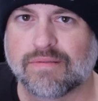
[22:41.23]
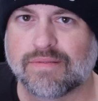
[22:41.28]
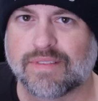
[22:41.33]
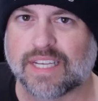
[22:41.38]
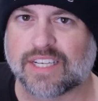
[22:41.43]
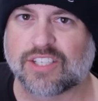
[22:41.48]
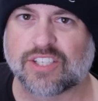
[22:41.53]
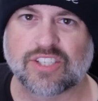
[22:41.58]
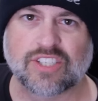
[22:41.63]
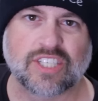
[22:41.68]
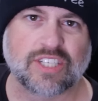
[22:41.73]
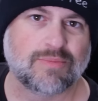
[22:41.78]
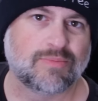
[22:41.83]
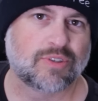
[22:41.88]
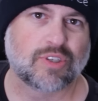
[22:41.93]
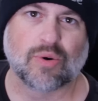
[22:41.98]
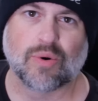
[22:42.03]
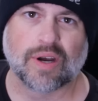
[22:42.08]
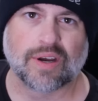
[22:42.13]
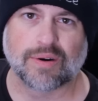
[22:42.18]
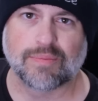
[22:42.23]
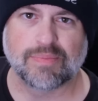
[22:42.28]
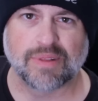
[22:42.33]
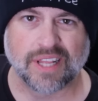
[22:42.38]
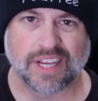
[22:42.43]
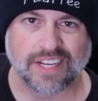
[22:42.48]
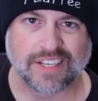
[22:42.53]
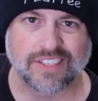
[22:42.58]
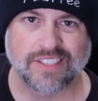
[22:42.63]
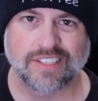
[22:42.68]
that just seems so out of
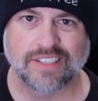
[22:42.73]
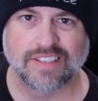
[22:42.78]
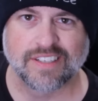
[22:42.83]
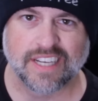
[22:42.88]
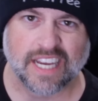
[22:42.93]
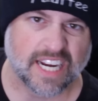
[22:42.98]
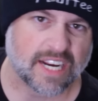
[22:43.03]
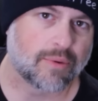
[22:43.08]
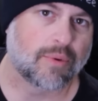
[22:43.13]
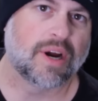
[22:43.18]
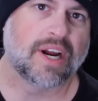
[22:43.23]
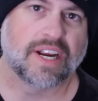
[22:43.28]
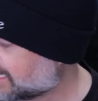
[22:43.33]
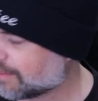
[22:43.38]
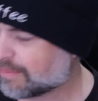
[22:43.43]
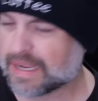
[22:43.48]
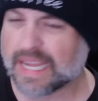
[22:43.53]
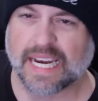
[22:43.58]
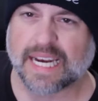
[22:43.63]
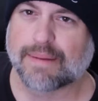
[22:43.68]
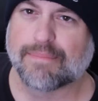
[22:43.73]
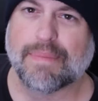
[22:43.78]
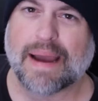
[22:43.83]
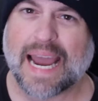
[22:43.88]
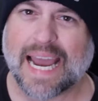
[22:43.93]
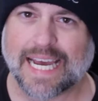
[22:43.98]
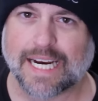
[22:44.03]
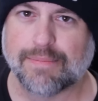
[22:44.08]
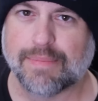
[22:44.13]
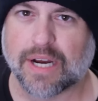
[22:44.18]
place. Anyway, I'm getting
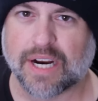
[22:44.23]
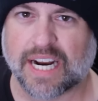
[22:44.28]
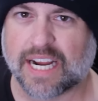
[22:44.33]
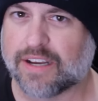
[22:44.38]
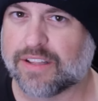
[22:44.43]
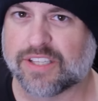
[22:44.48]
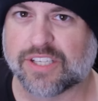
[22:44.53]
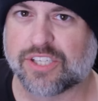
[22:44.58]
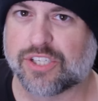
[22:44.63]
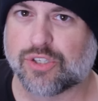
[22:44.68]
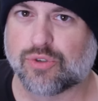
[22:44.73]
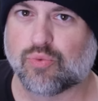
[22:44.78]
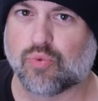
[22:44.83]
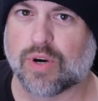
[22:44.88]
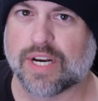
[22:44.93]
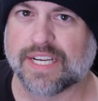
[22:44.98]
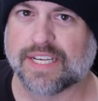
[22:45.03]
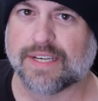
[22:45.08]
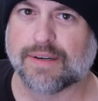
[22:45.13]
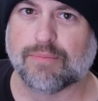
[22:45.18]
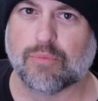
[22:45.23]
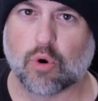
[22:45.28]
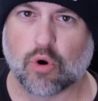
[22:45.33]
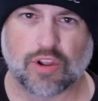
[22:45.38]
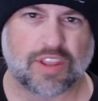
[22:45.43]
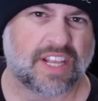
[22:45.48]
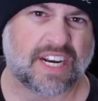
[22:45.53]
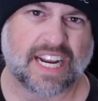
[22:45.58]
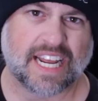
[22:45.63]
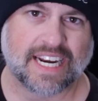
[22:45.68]
mad about how this is written
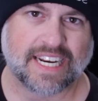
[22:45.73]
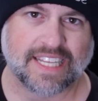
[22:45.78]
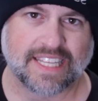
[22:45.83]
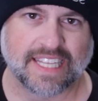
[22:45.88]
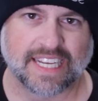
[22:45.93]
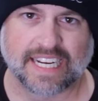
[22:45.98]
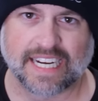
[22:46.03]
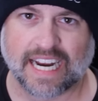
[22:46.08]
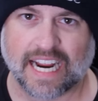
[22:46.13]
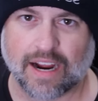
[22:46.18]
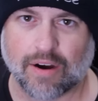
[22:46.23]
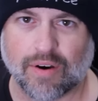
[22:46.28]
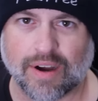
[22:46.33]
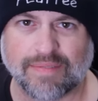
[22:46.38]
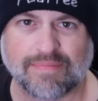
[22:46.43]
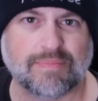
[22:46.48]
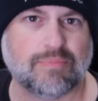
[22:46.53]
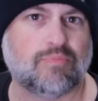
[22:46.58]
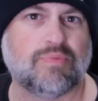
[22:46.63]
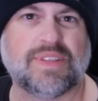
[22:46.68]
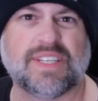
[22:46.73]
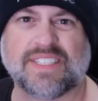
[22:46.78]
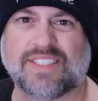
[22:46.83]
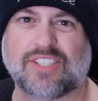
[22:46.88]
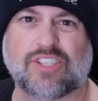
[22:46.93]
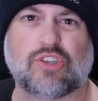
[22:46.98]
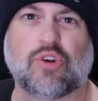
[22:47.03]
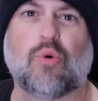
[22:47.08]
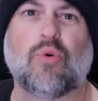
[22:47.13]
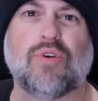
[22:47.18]
more than anything now. This
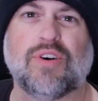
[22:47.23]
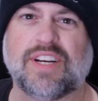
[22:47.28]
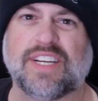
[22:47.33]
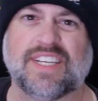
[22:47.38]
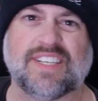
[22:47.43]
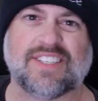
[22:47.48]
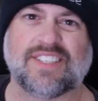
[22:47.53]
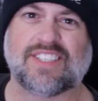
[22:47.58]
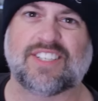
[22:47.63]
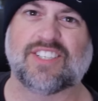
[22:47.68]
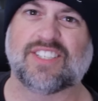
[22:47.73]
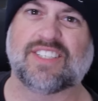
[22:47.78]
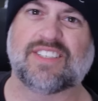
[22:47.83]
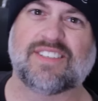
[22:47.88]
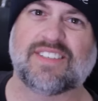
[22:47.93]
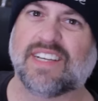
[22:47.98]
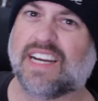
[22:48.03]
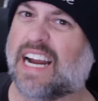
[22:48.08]
story is just...